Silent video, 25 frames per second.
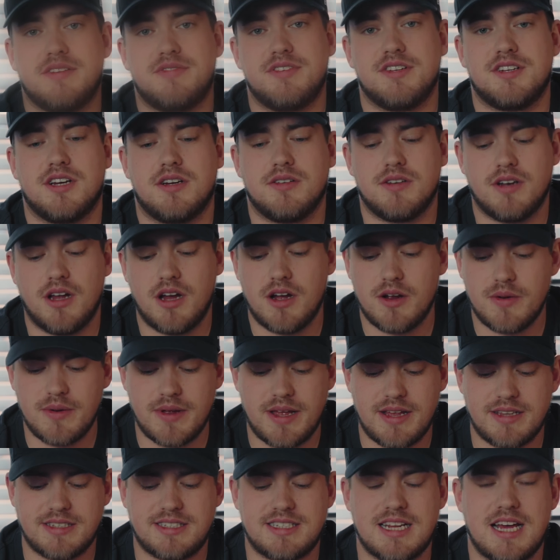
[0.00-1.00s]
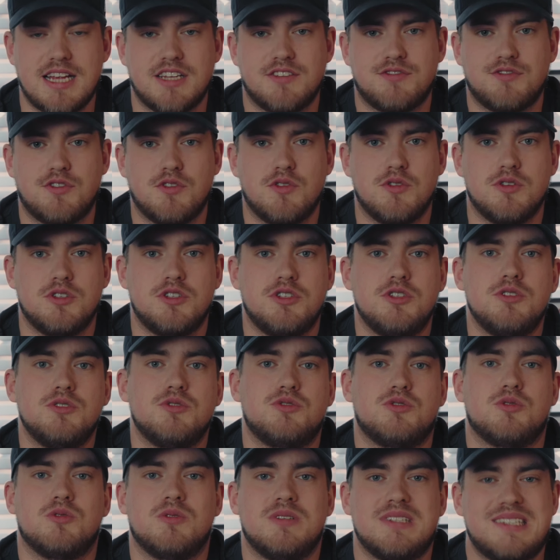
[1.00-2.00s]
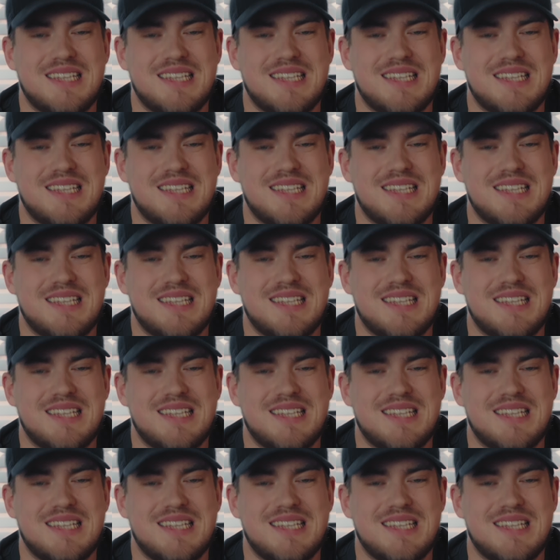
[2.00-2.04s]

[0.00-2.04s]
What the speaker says: if you don't know, it stands for neutral